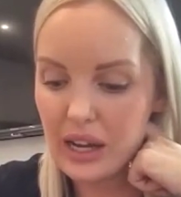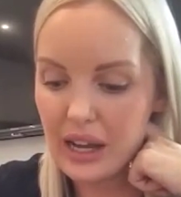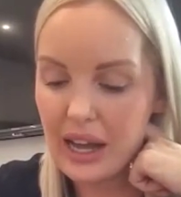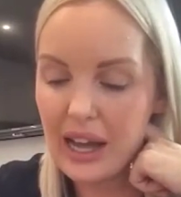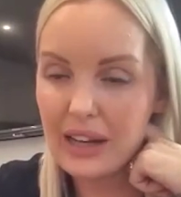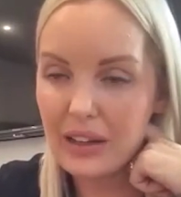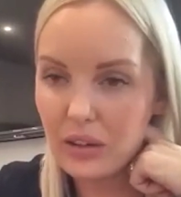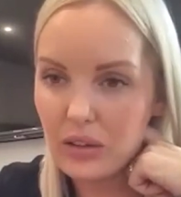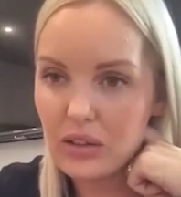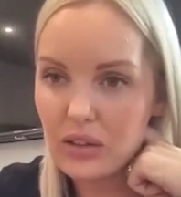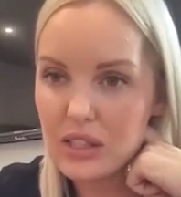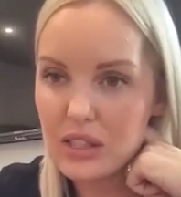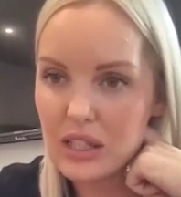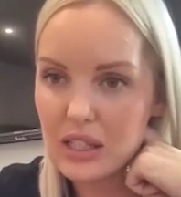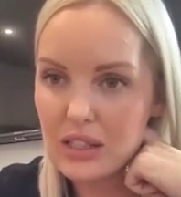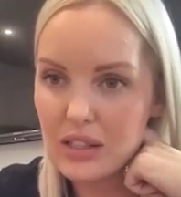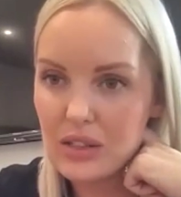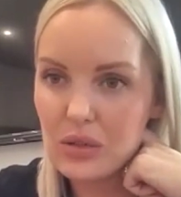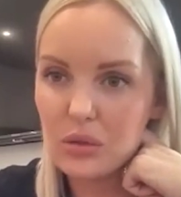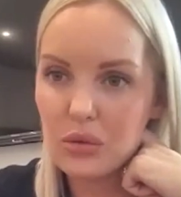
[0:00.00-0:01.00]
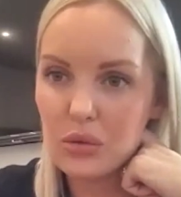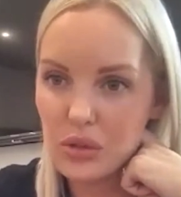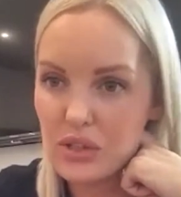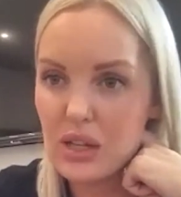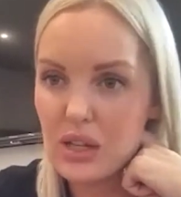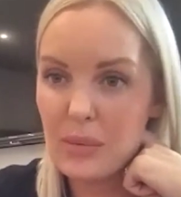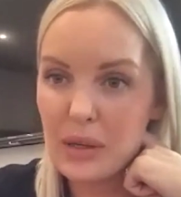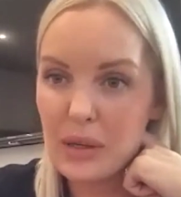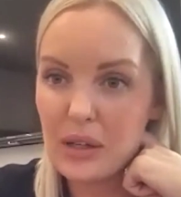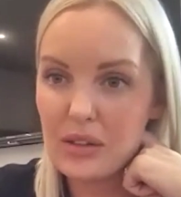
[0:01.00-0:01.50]
artist or
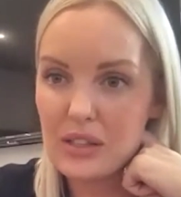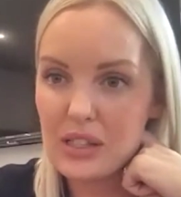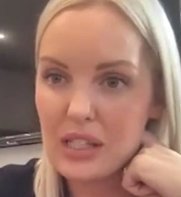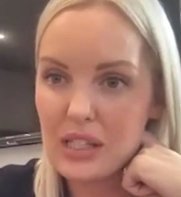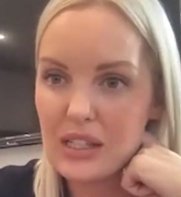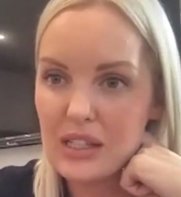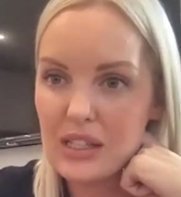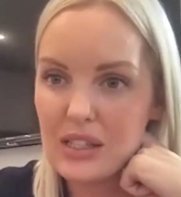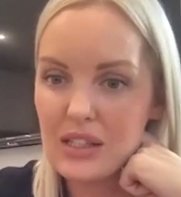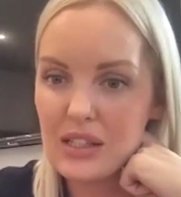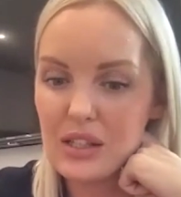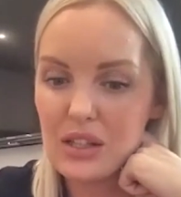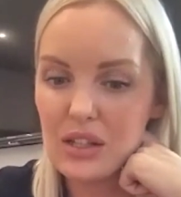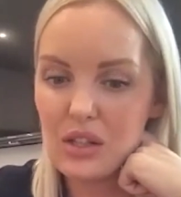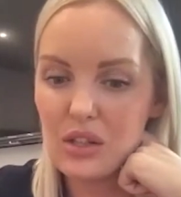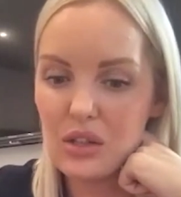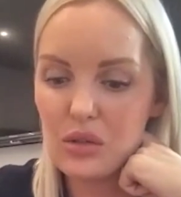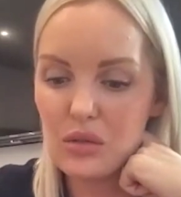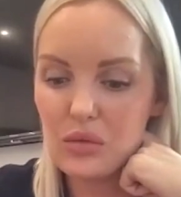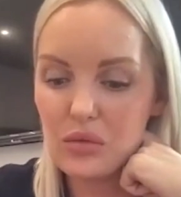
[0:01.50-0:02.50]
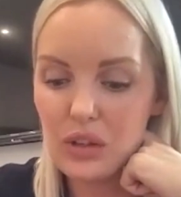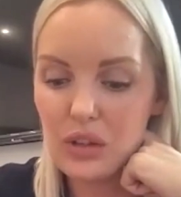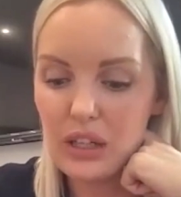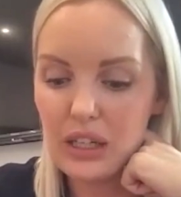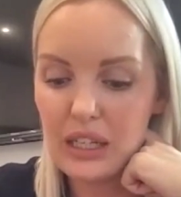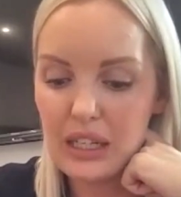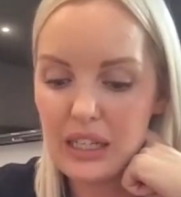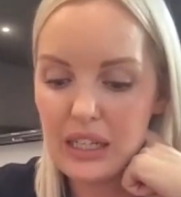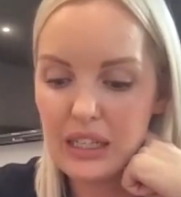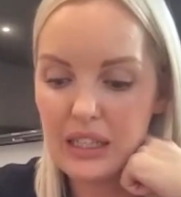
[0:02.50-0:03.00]
some artists that you
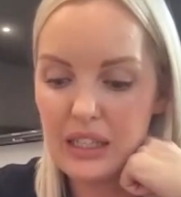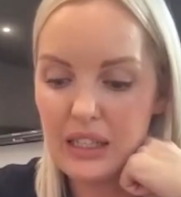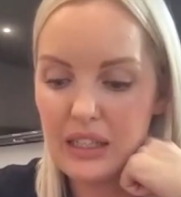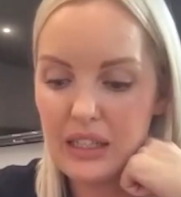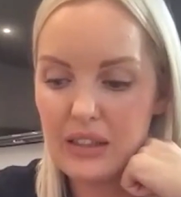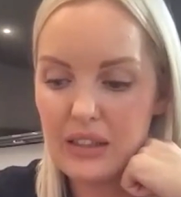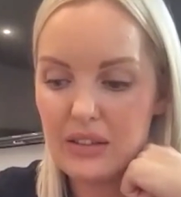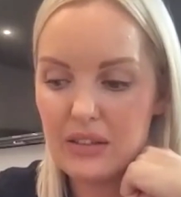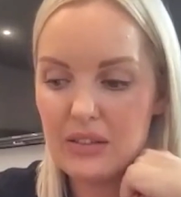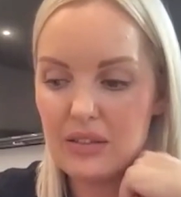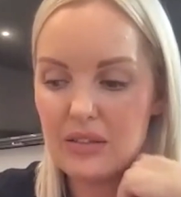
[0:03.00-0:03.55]
really